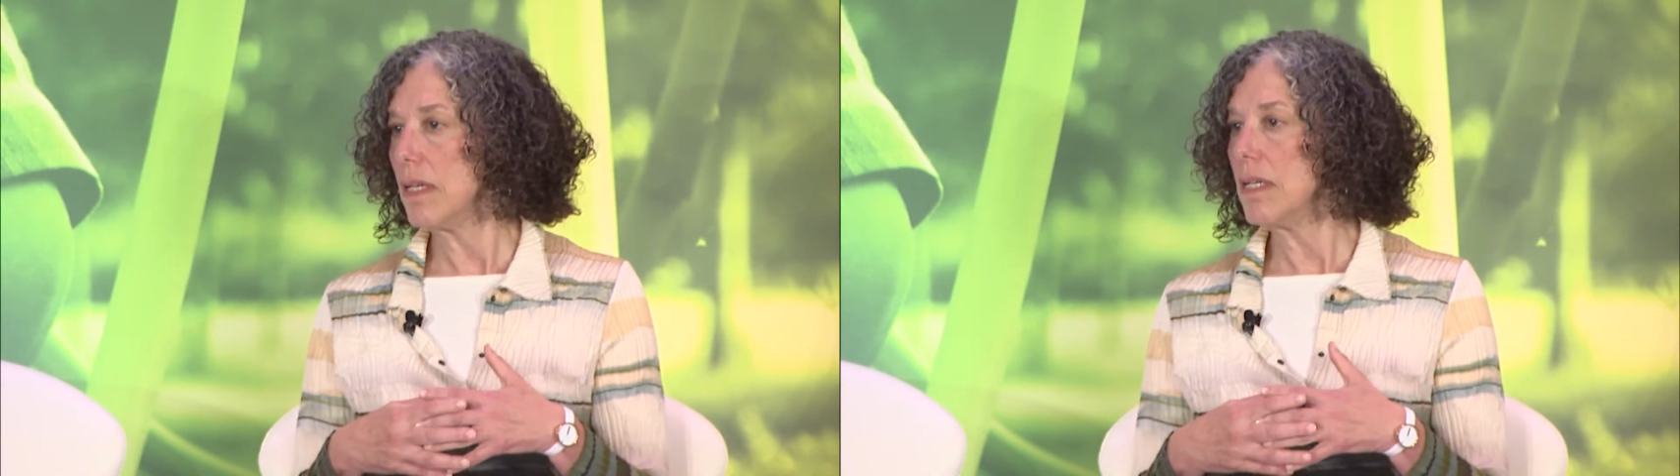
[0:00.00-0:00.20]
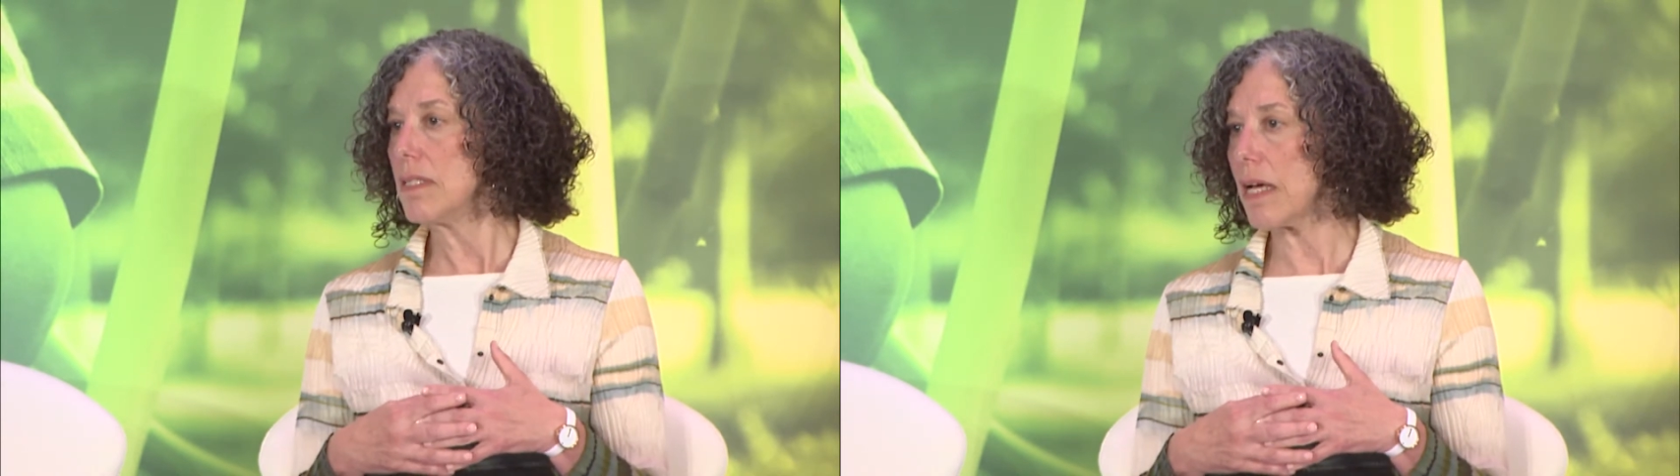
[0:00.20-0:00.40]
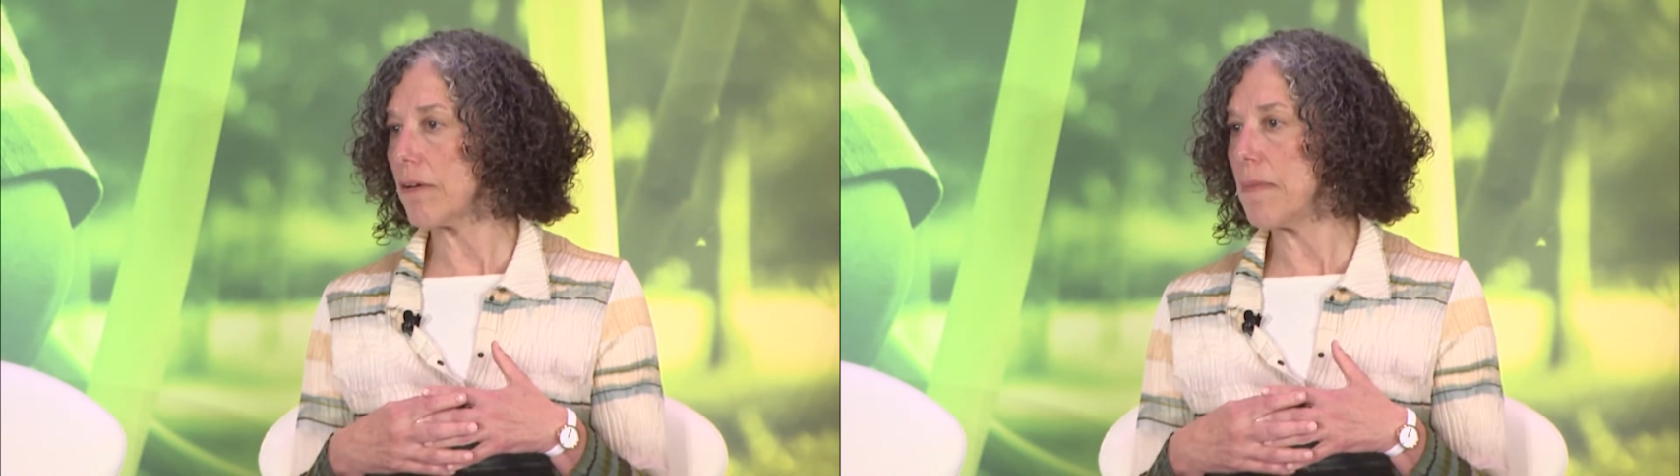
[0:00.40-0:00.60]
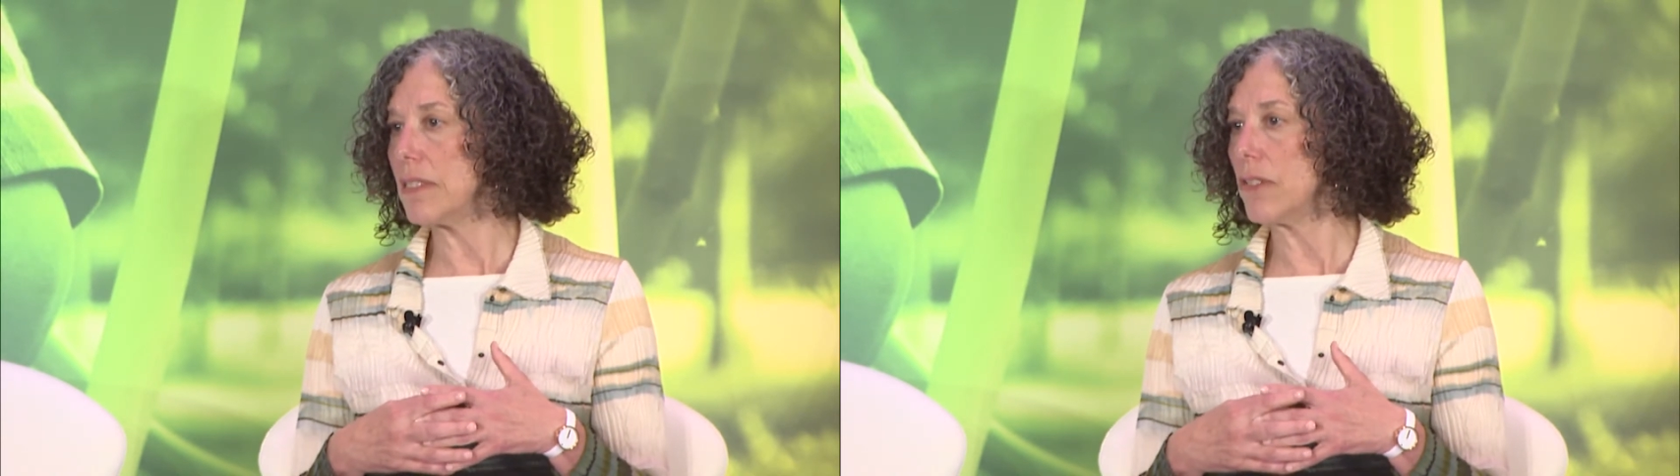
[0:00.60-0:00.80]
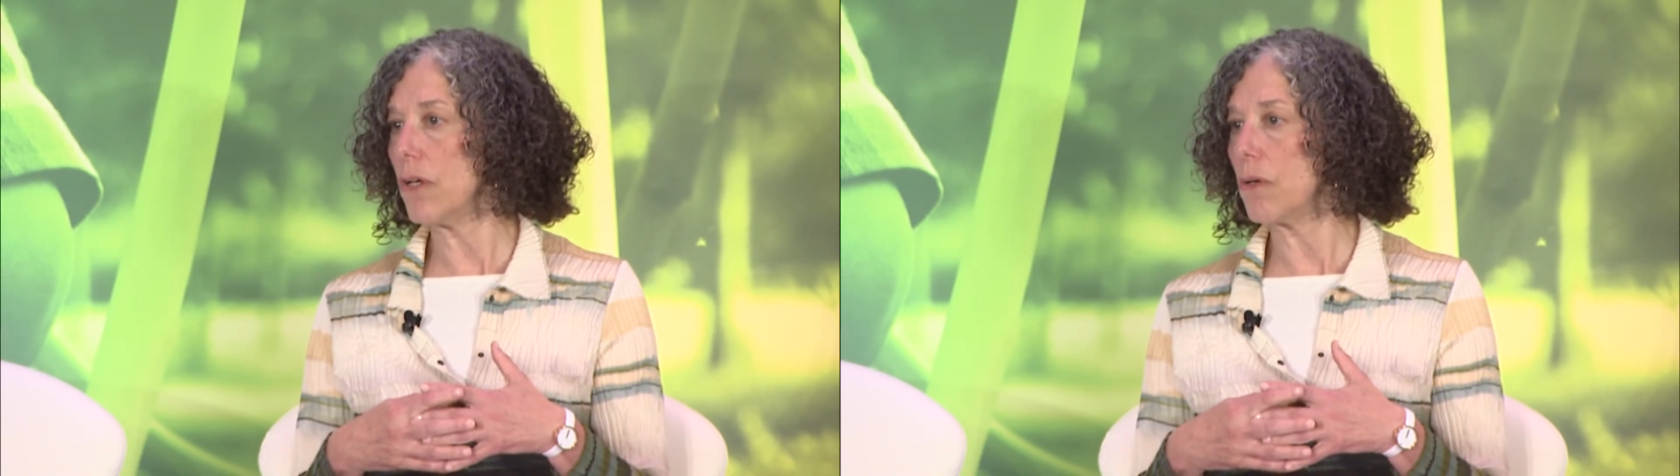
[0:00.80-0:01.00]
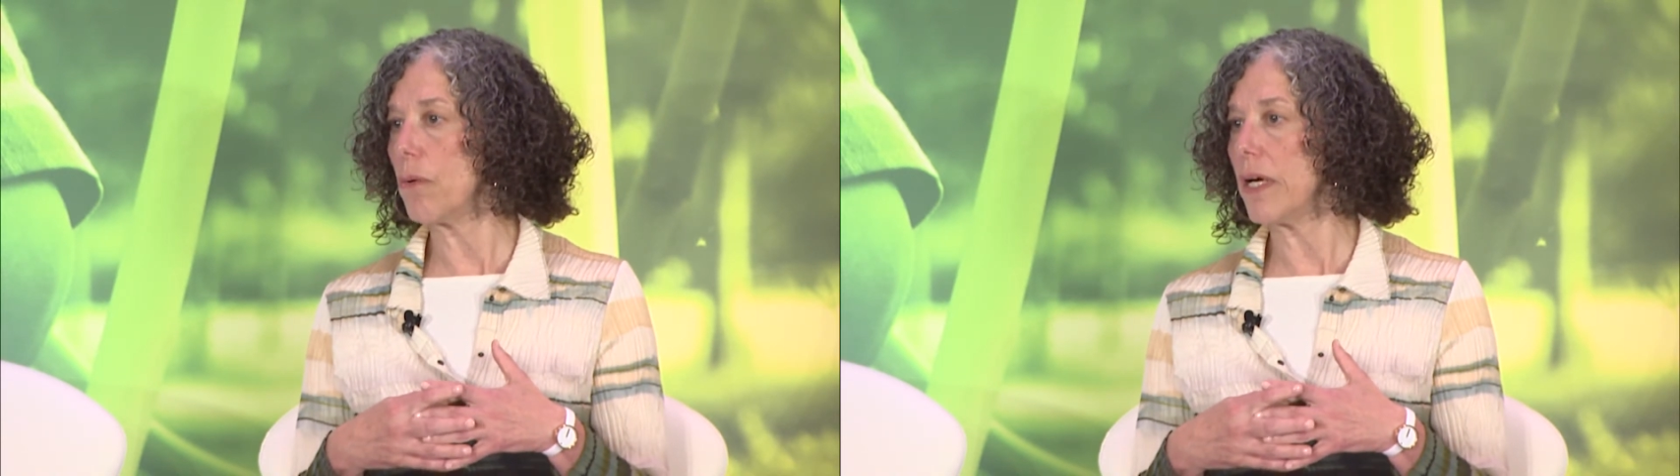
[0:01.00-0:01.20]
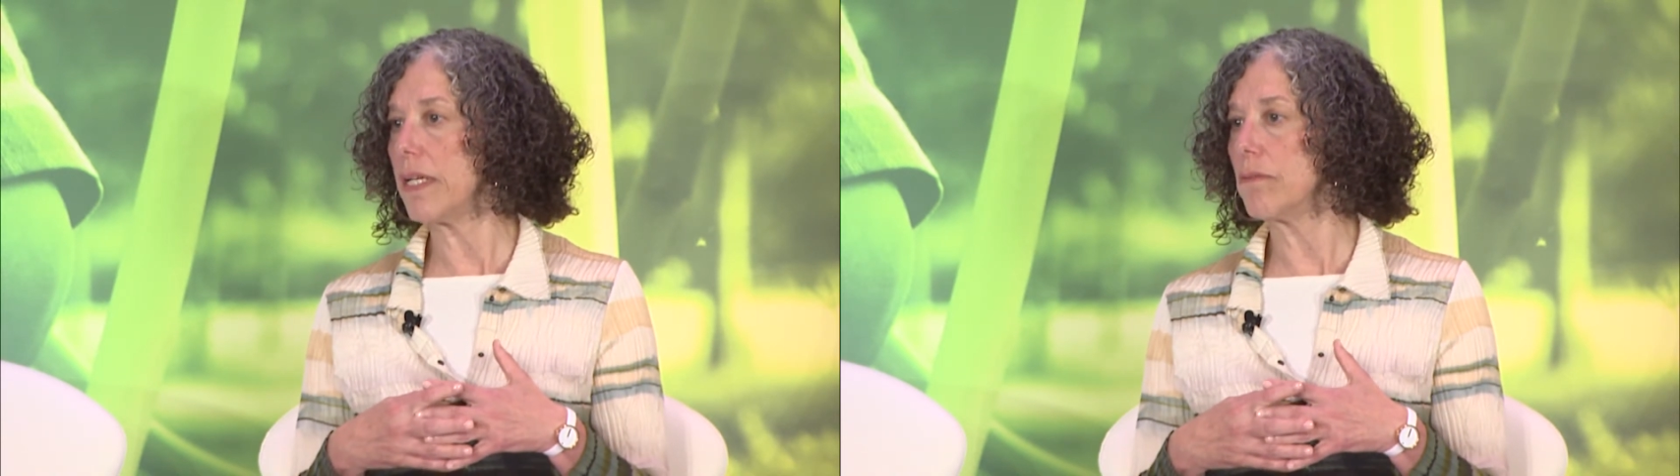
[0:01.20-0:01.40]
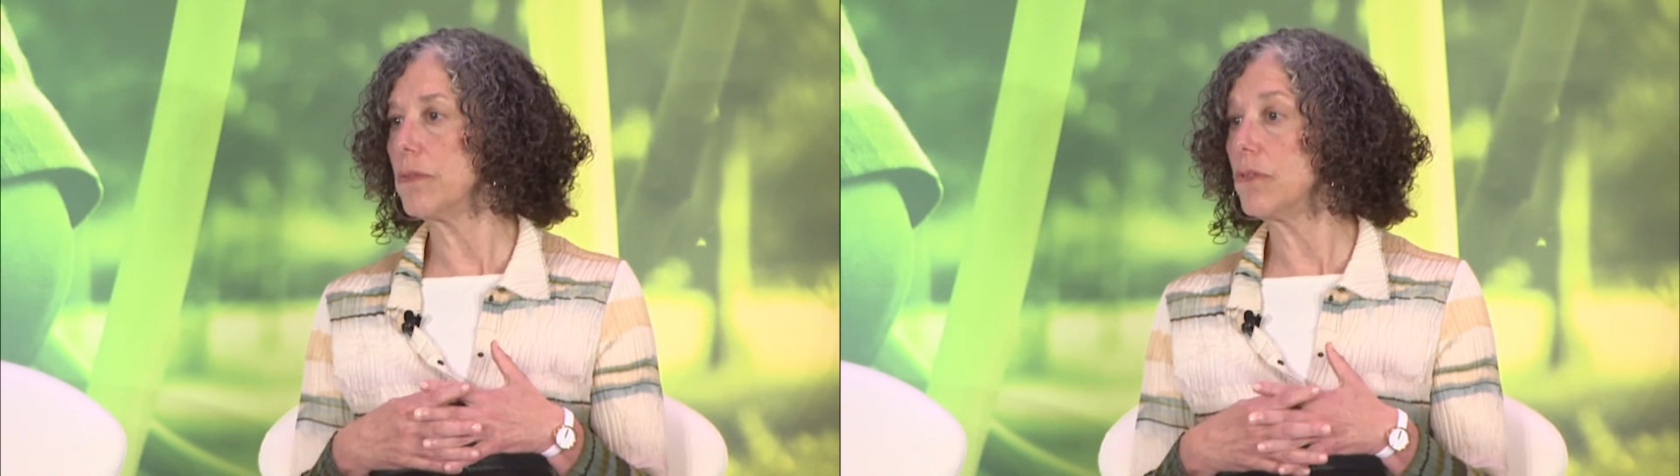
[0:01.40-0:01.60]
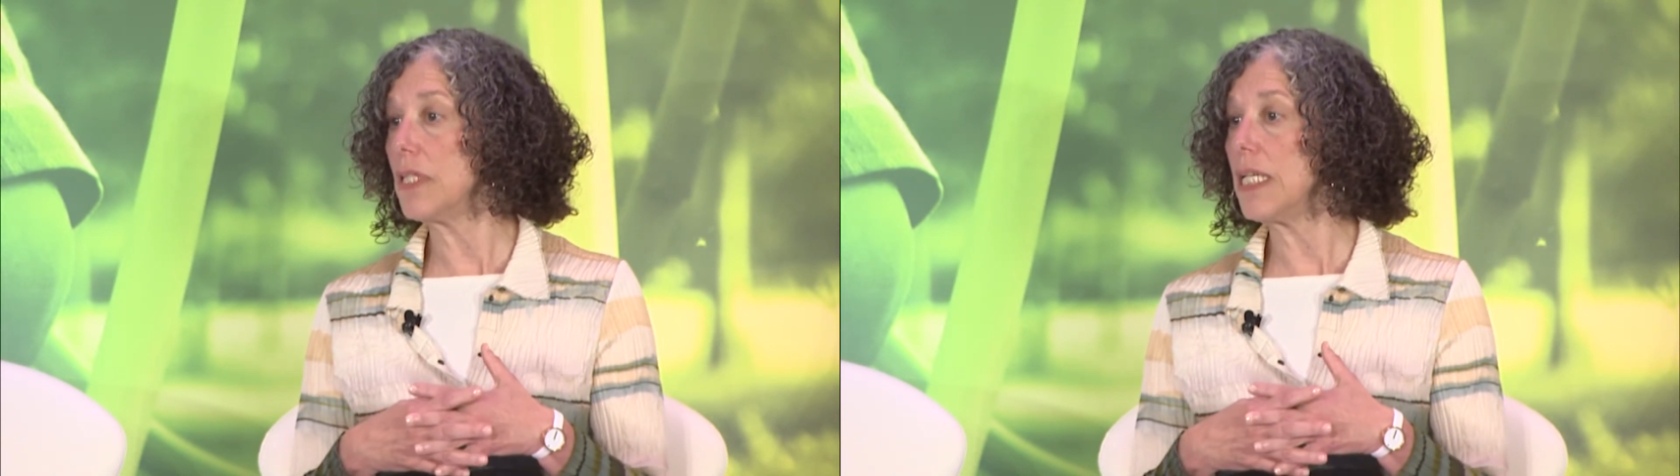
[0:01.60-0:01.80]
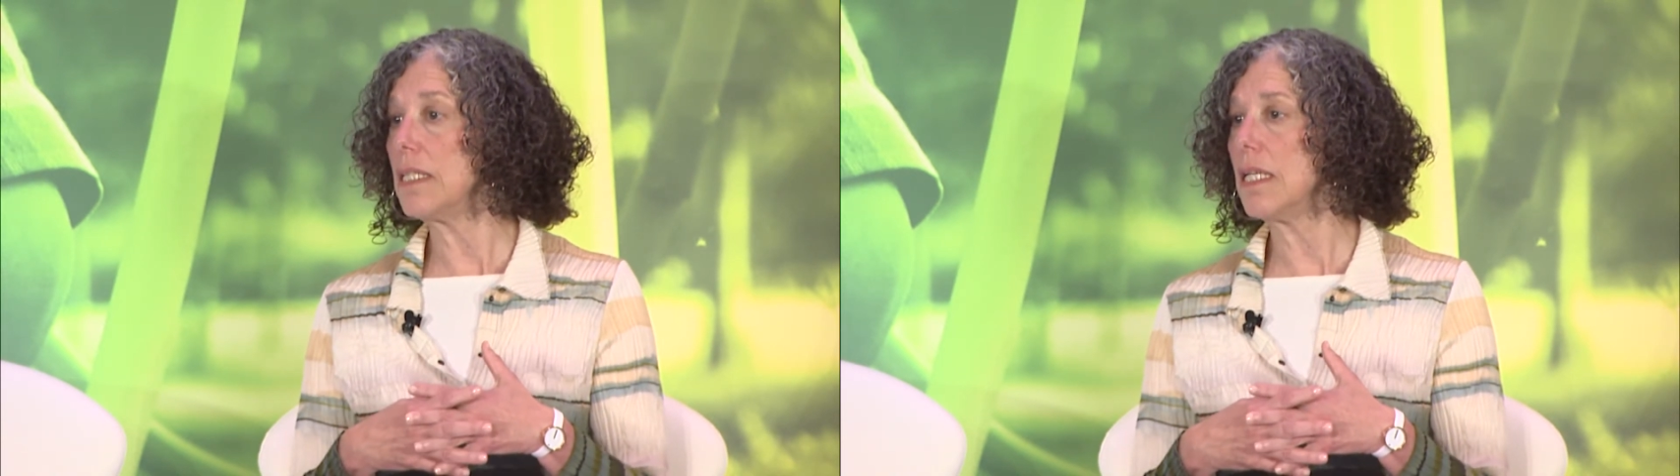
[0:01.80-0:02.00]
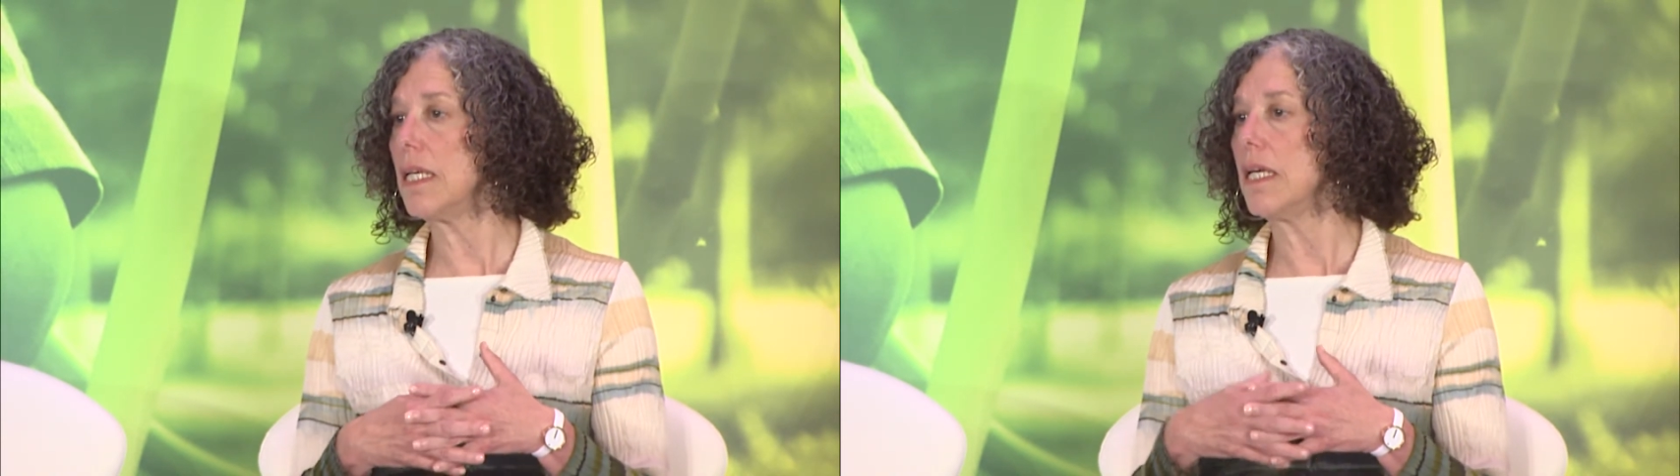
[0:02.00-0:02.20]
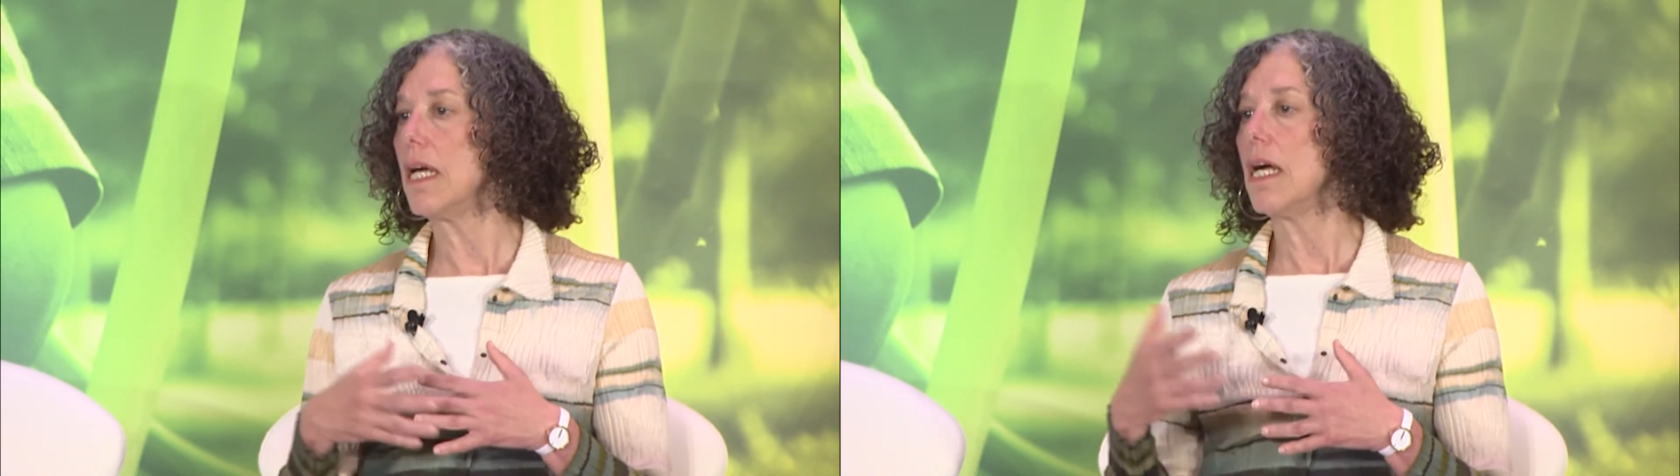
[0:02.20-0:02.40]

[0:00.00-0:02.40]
Sacramento quite routinely.